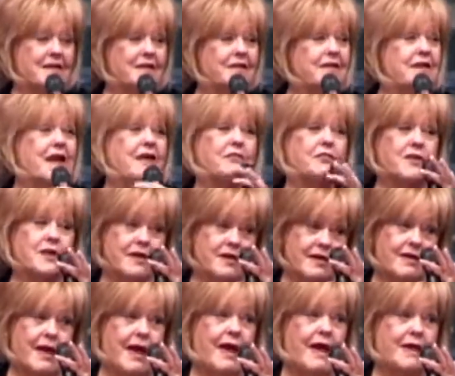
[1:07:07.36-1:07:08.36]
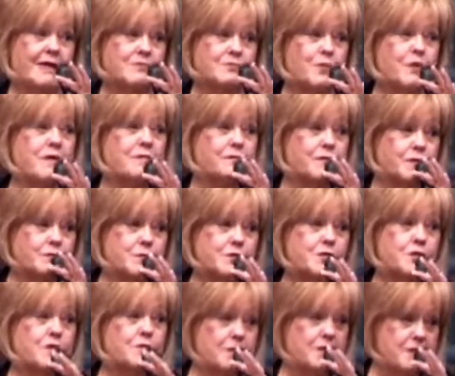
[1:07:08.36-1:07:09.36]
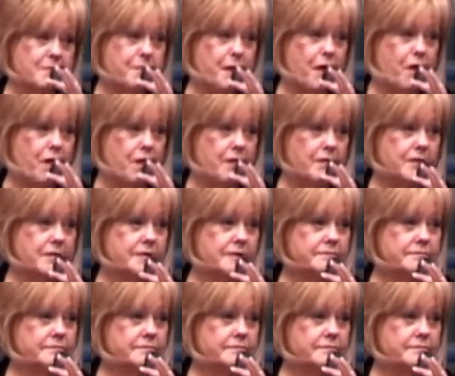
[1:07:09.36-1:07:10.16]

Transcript: now, think, guys, what if it was you in the barn?